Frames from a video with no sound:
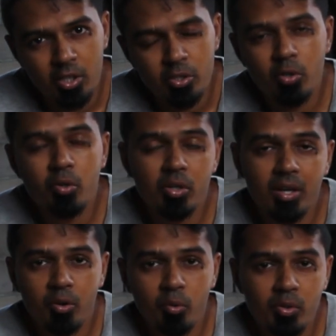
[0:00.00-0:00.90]
you're going to
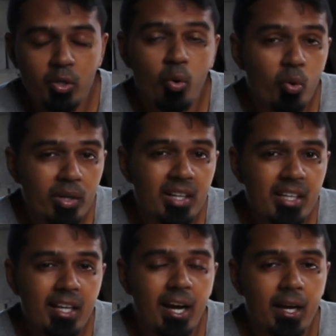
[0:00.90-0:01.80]

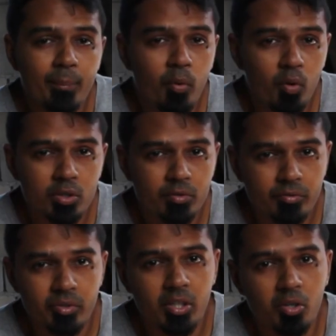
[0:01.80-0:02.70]
only
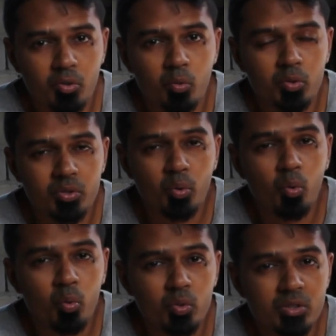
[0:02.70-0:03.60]
hypertrophy and grow
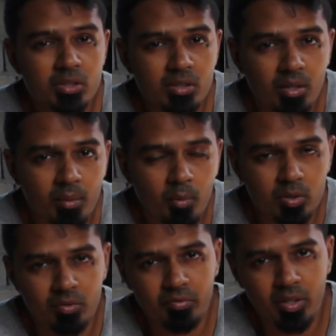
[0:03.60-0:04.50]
those
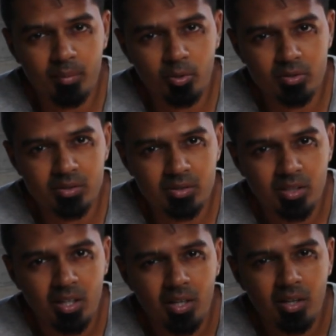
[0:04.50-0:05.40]
muscle fibers,
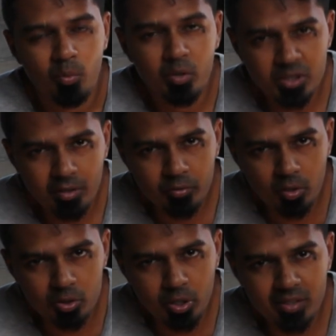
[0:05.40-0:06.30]
which, if
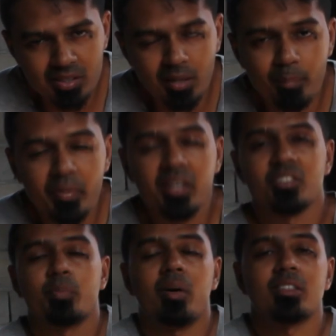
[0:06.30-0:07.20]
you're trying to get big
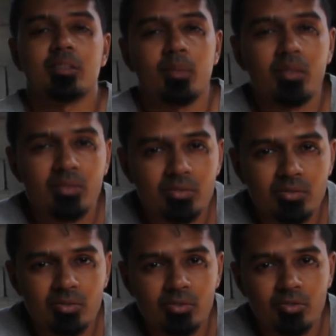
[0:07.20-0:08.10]
as possible,
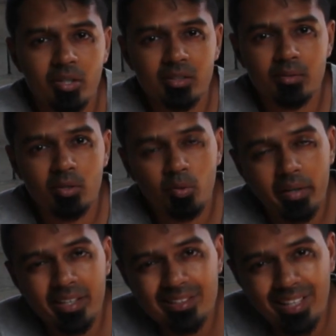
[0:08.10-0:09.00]
trying to
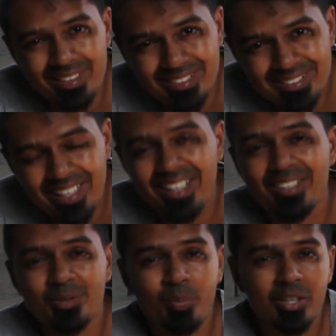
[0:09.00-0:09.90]
look
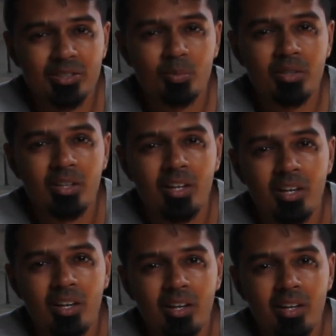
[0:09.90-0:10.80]
aesthetic as possible,
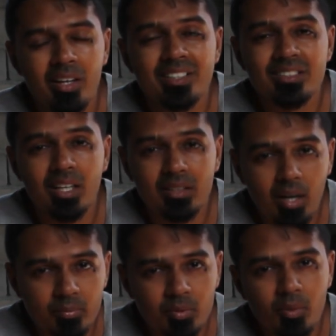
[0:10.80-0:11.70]
it's not
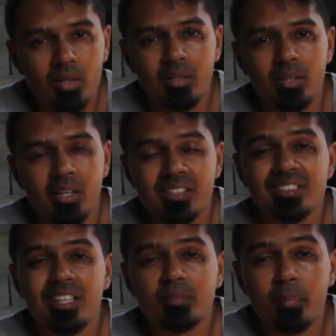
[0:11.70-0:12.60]
optimal,
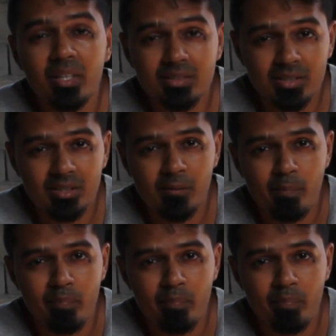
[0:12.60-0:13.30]
it's not best.